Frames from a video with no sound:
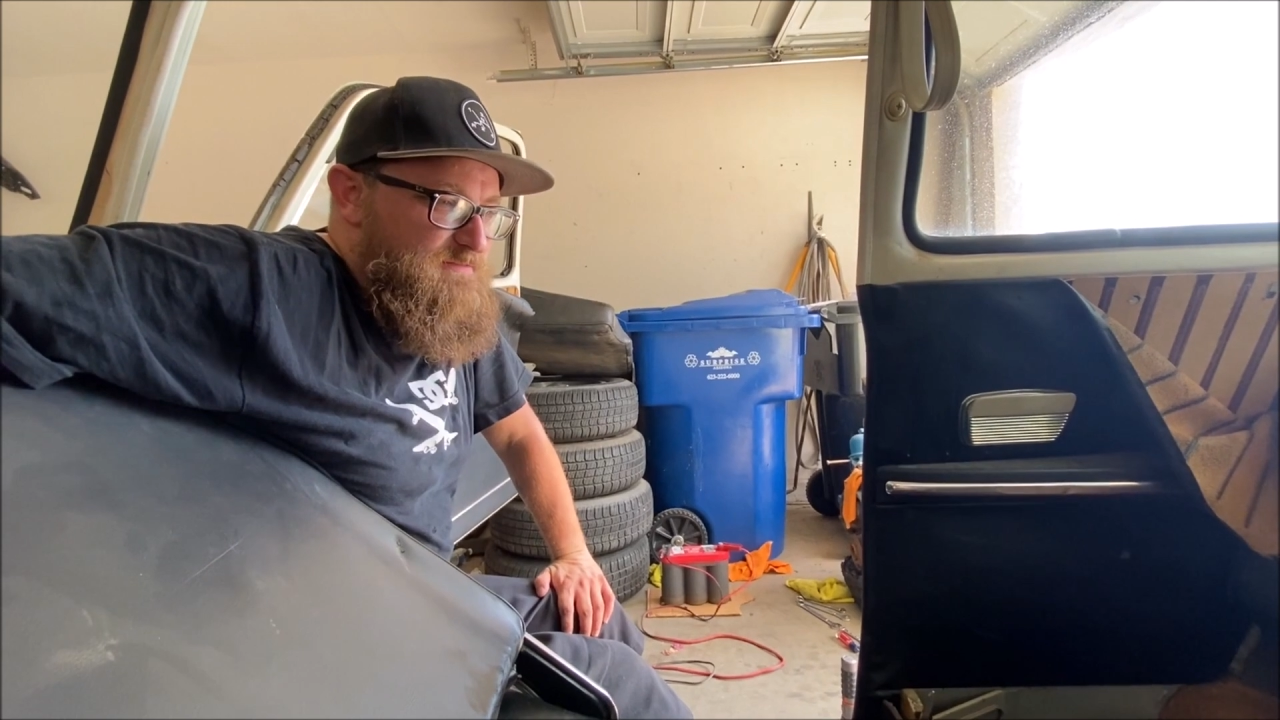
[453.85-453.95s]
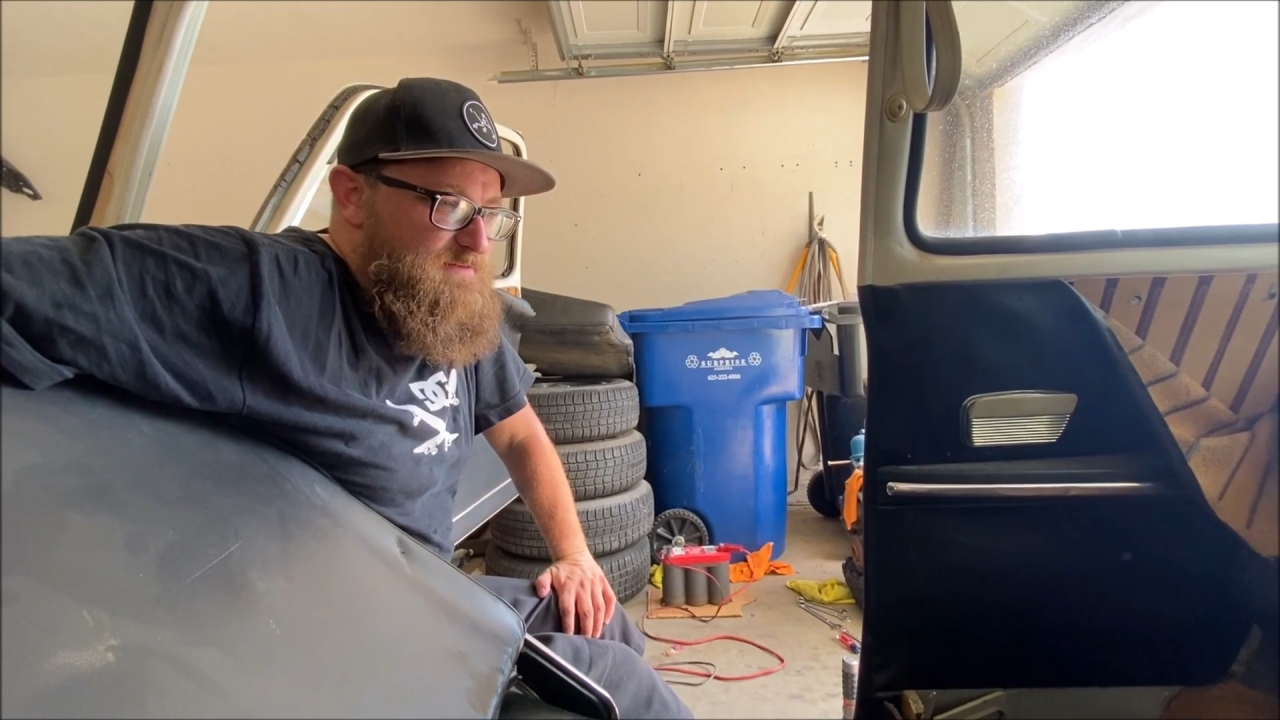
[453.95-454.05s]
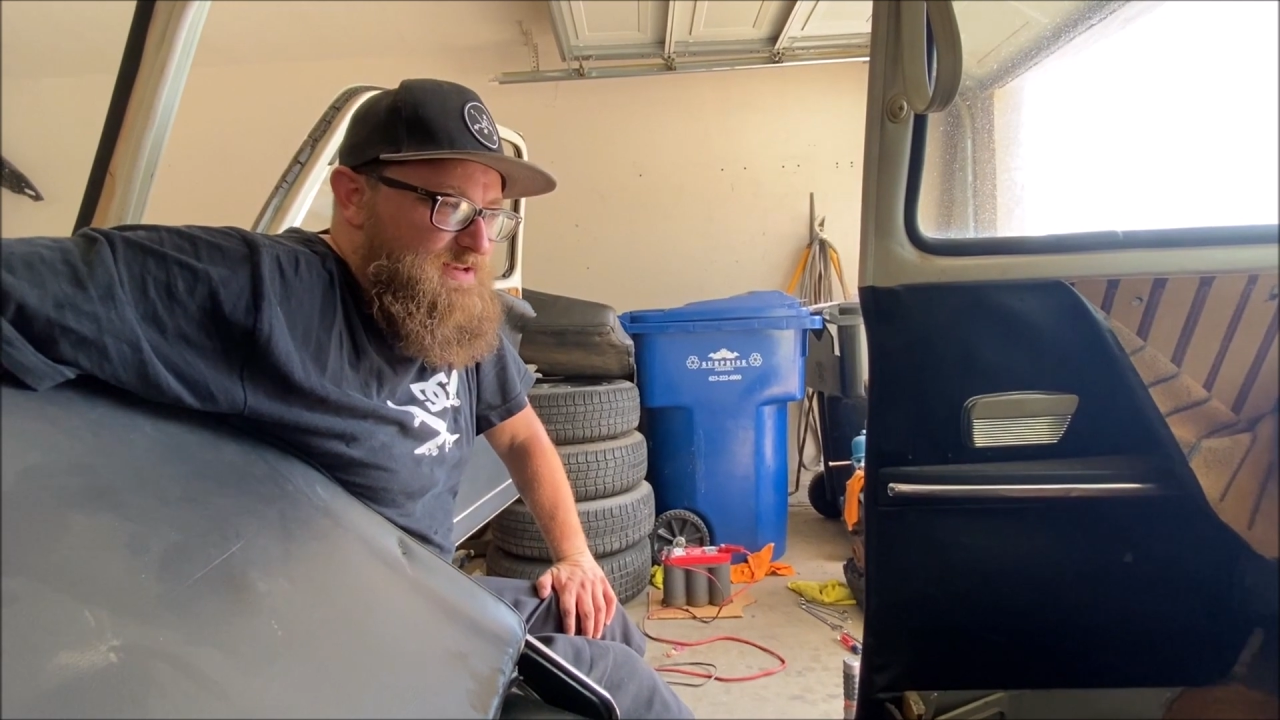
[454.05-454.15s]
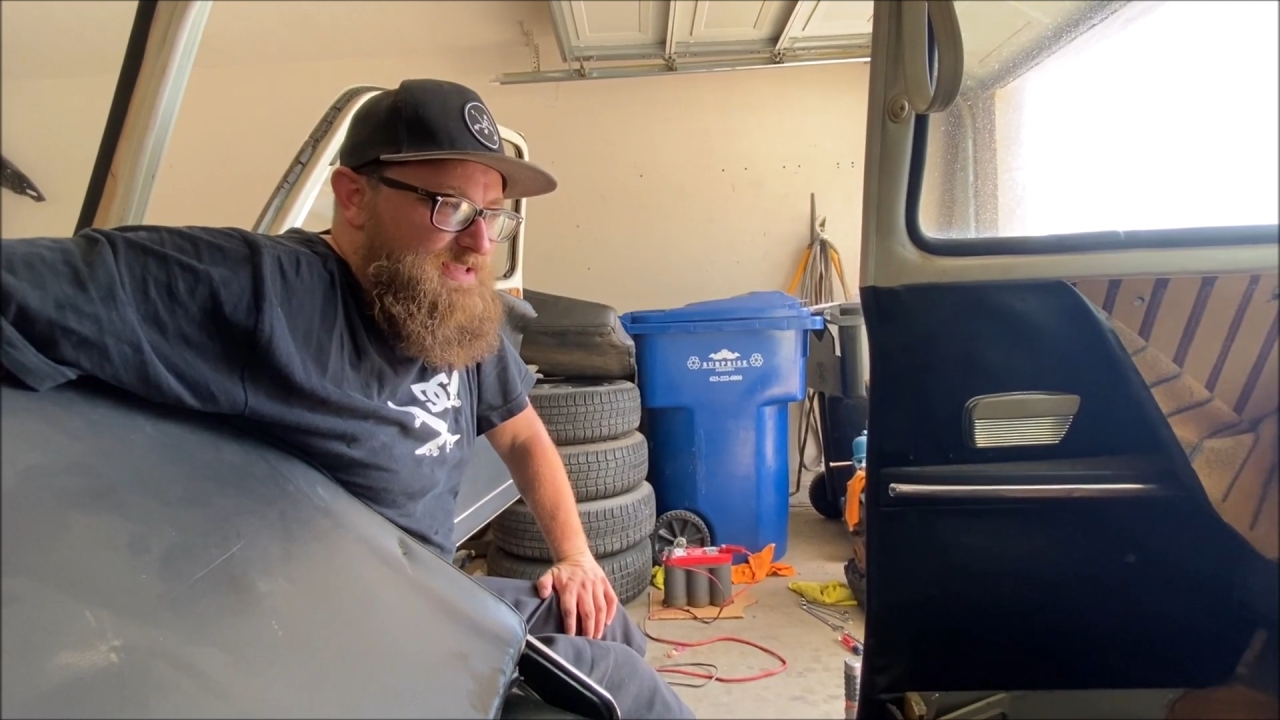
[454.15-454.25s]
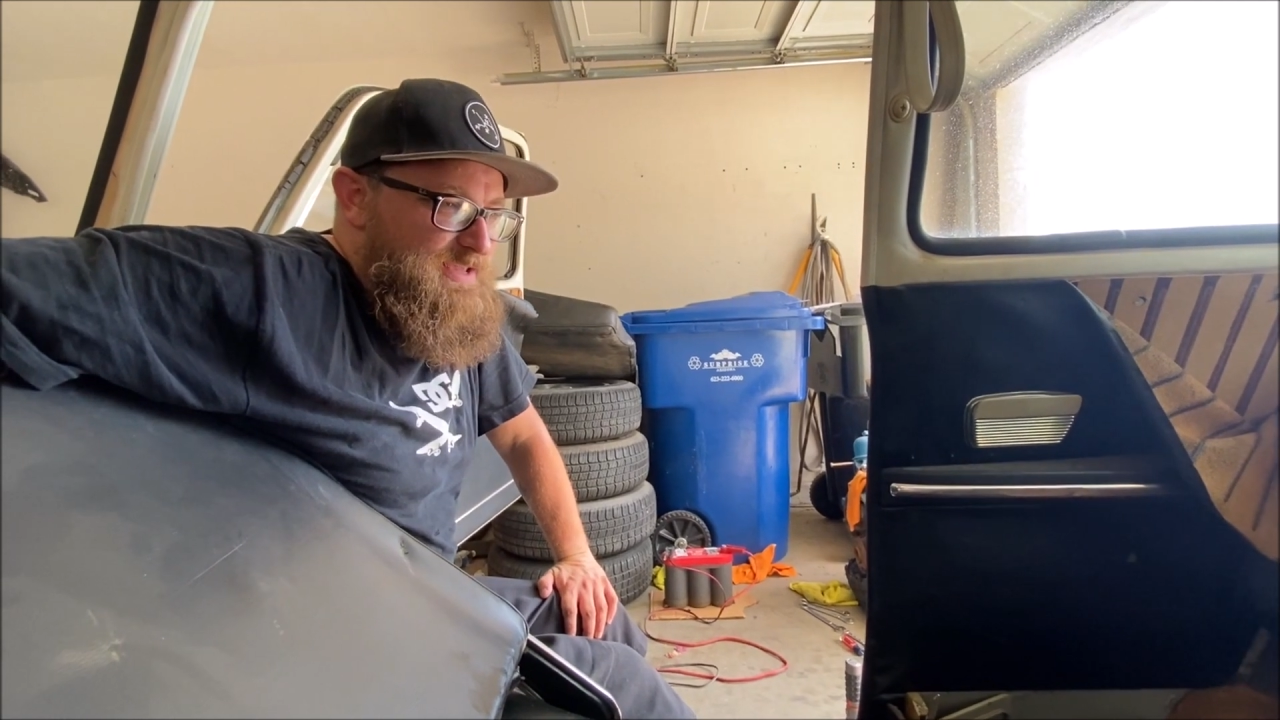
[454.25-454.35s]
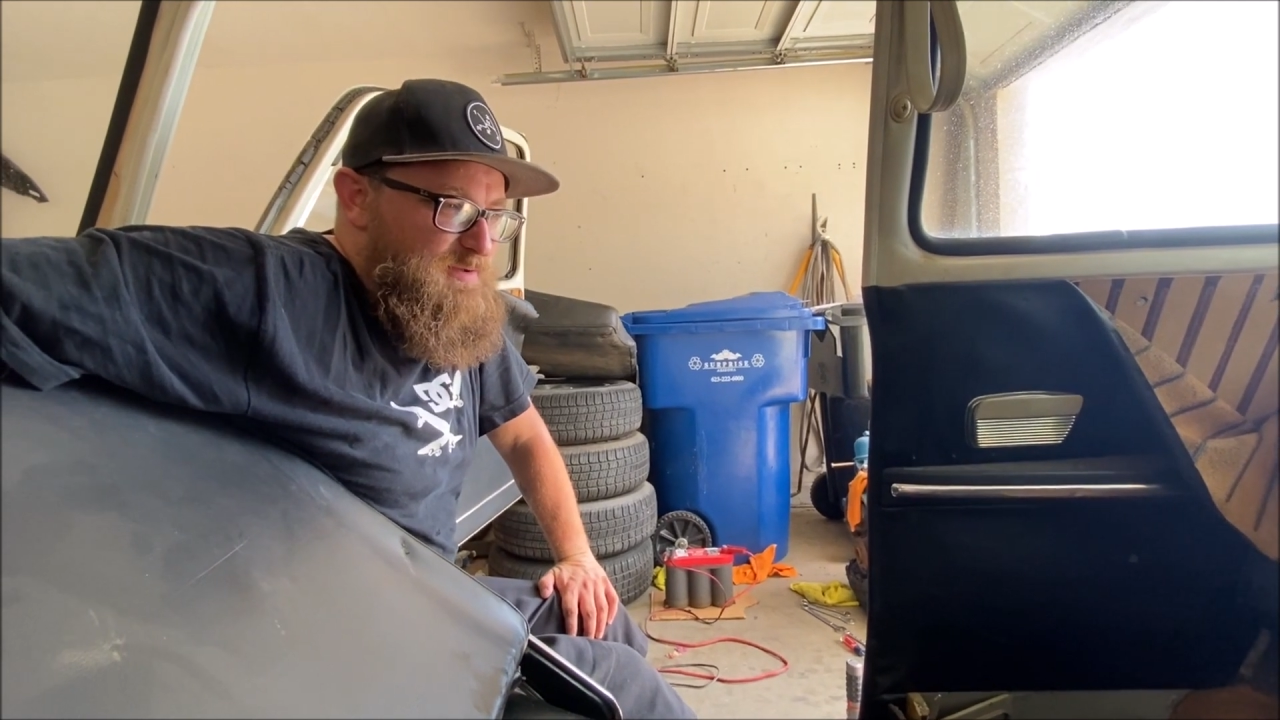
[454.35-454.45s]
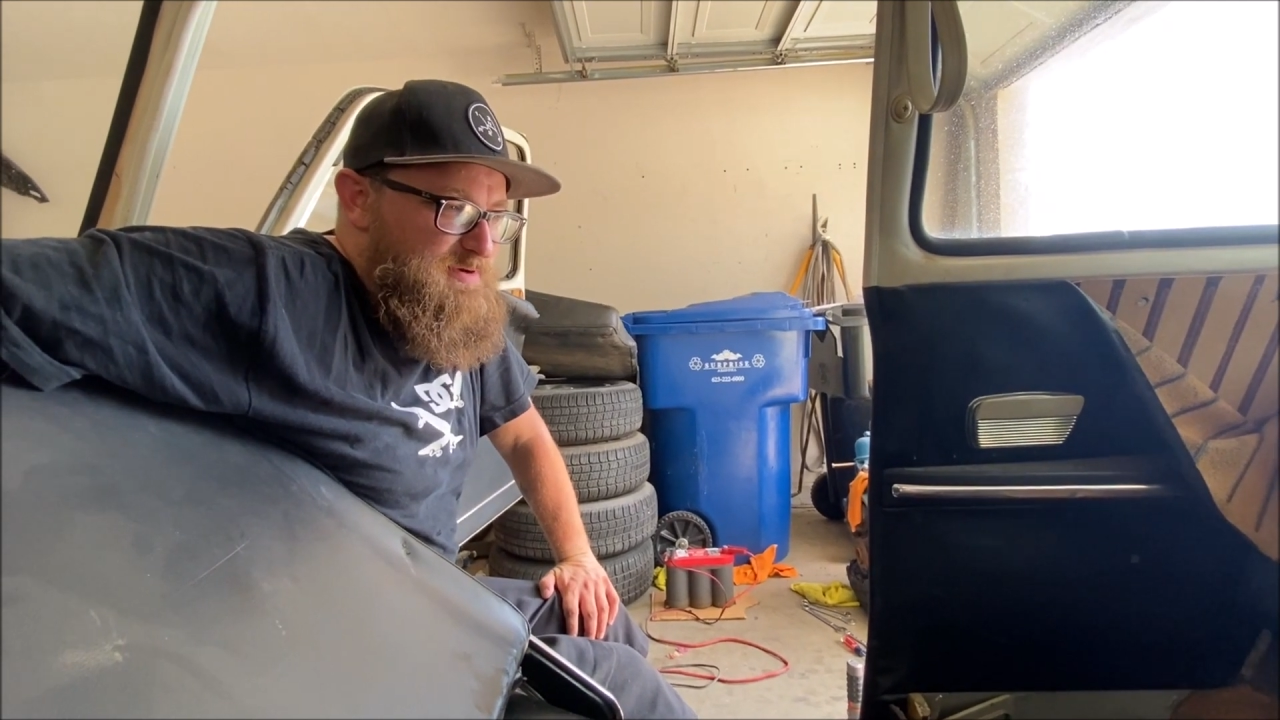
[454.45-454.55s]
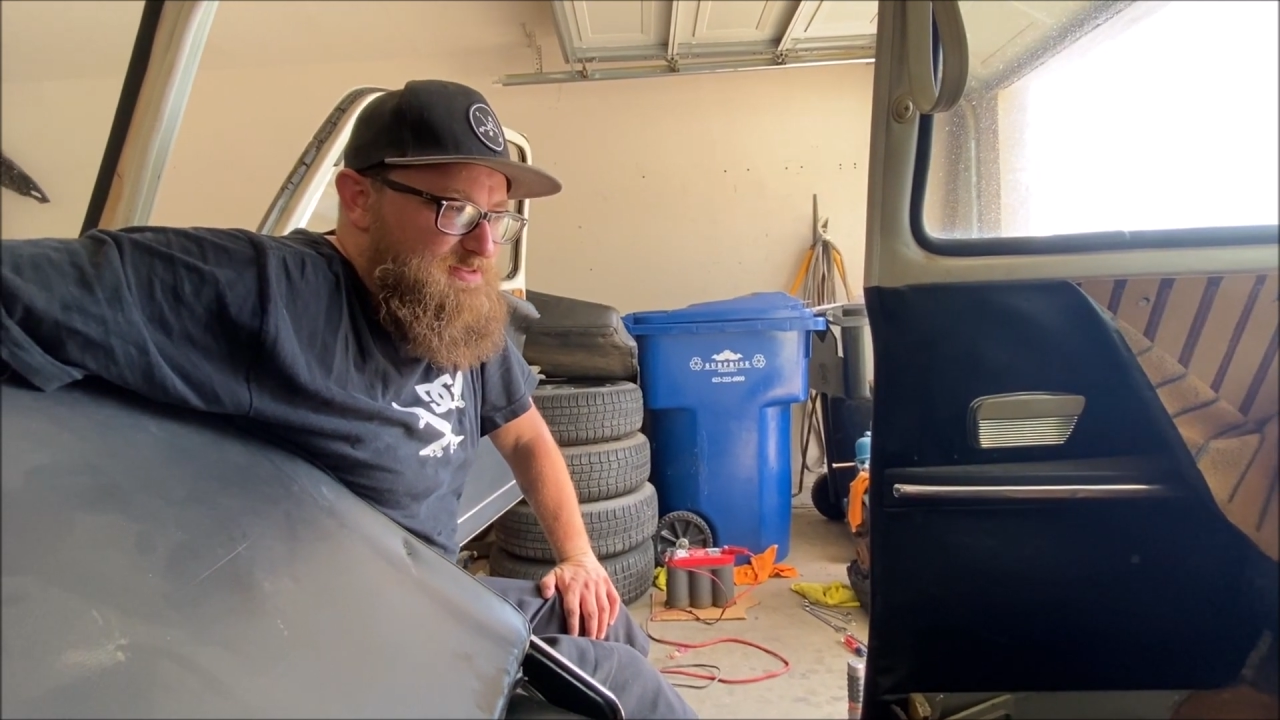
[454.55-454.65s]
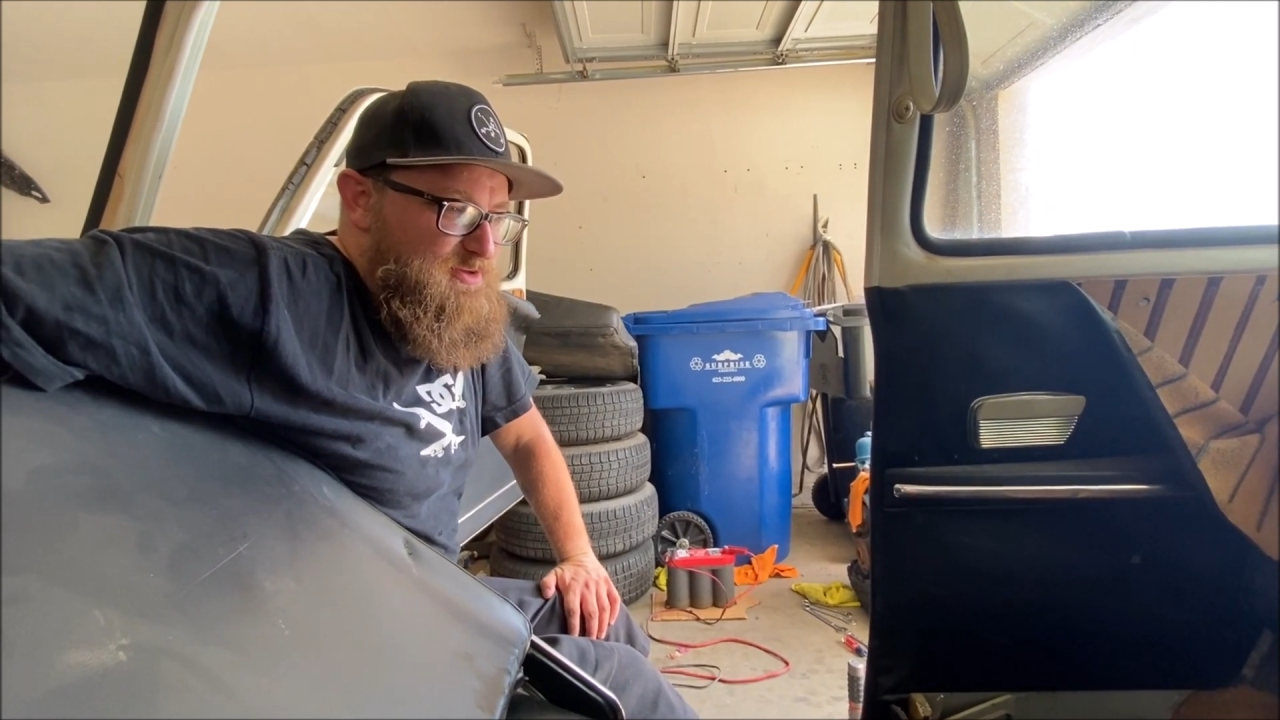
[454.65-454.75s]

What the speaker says: finicky about